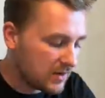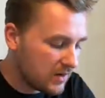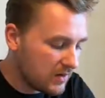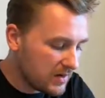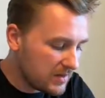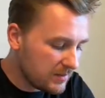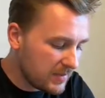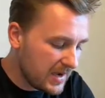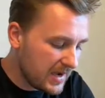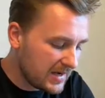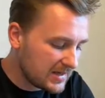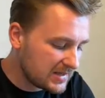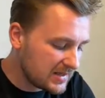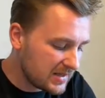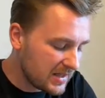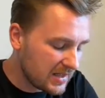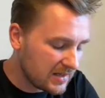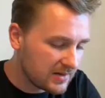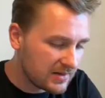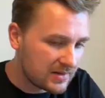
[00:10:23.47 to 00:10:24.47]
going back to
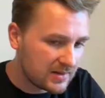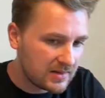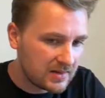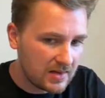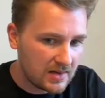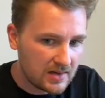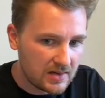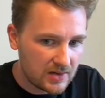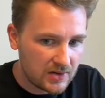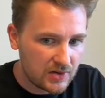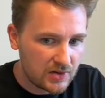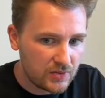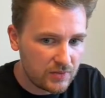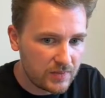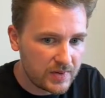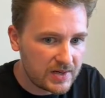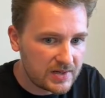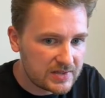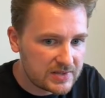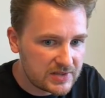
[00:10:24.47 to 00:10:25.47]
that
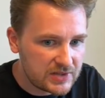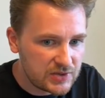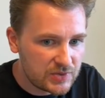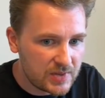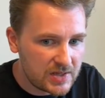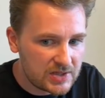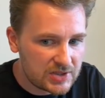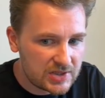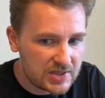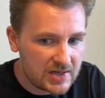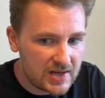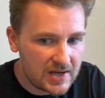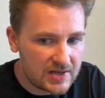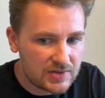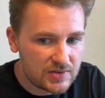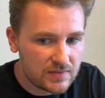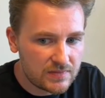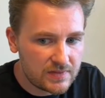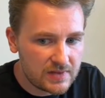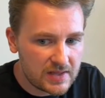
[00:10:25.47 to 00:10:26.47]
career situation, I
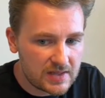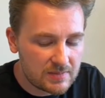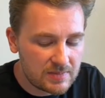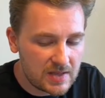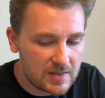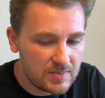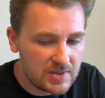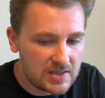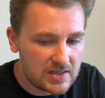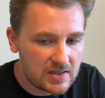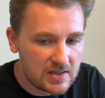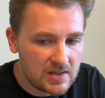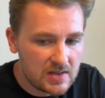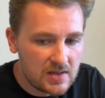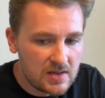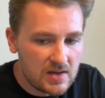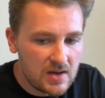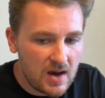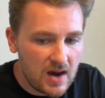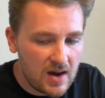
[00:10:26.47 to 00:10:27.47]
do feel like maybe,
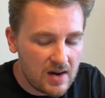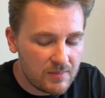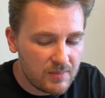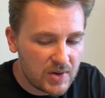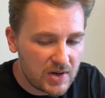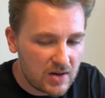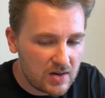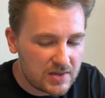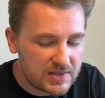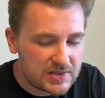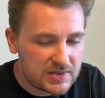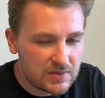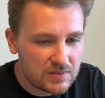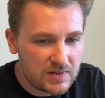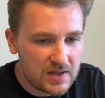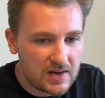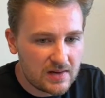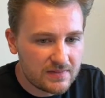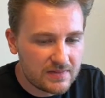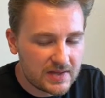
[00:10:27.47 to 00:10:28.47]
but also
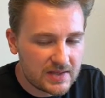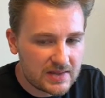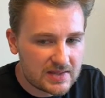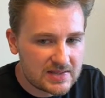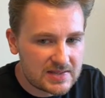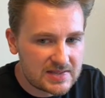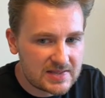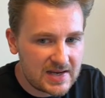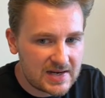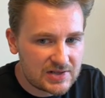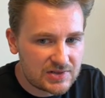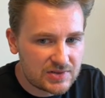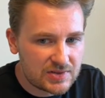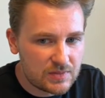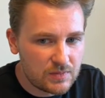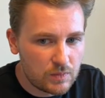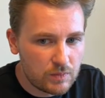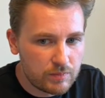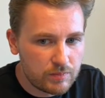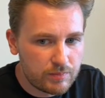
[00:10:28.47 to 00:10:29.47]
love. Like this is
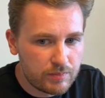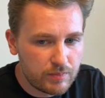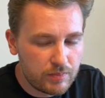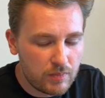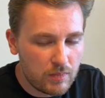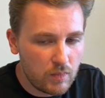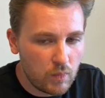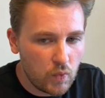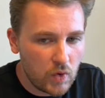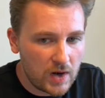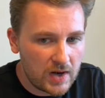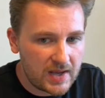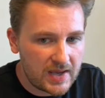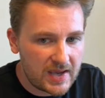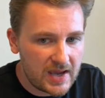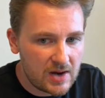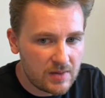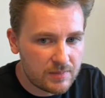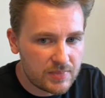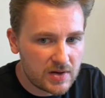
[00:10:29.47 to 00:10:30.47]
actually
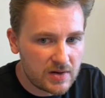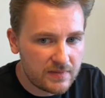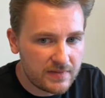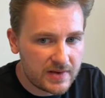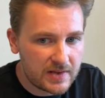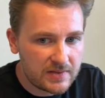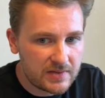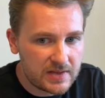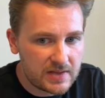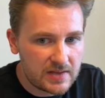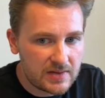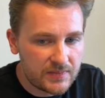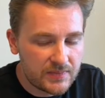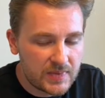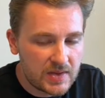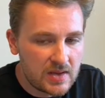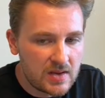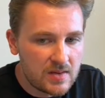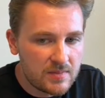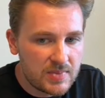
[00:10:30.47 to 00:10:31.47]
working out perfectly
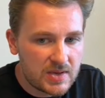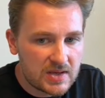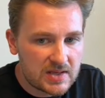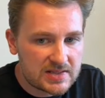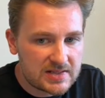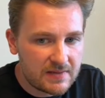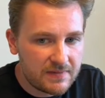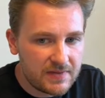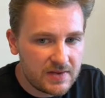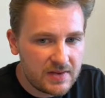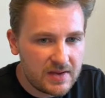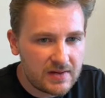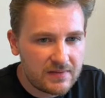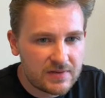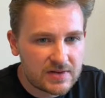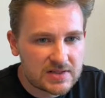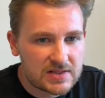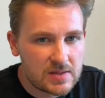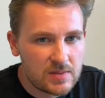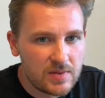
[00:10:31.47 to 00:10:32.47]
because I feel like
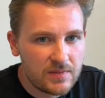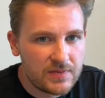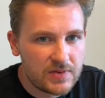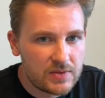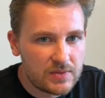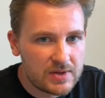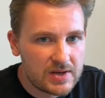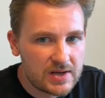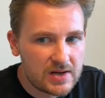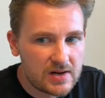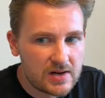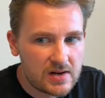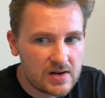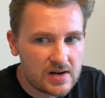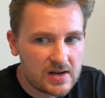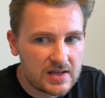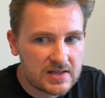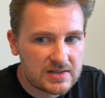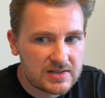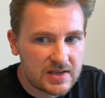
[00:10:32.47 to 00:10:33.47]
for some of you here,
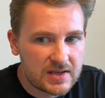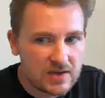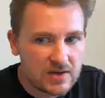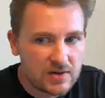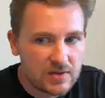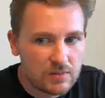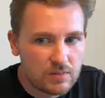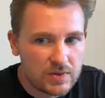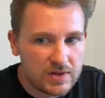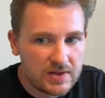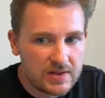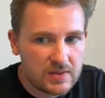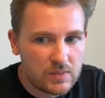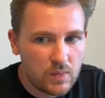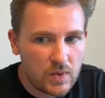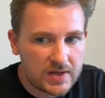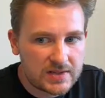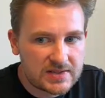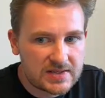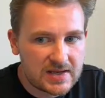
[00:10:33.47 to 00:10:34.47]
it's like you're really
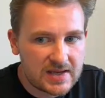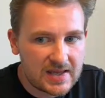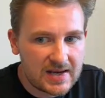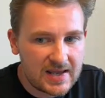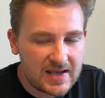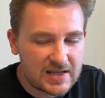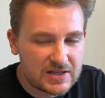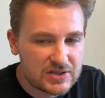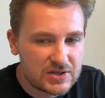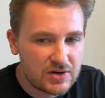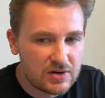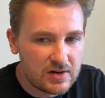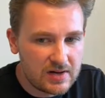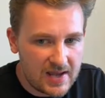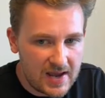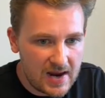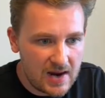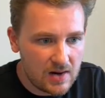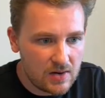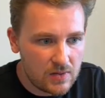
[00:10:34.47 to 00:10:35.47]
wanting an answer
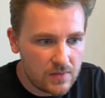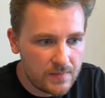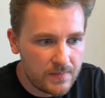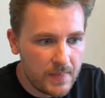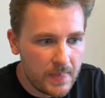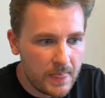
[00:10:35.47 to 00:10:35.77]
now.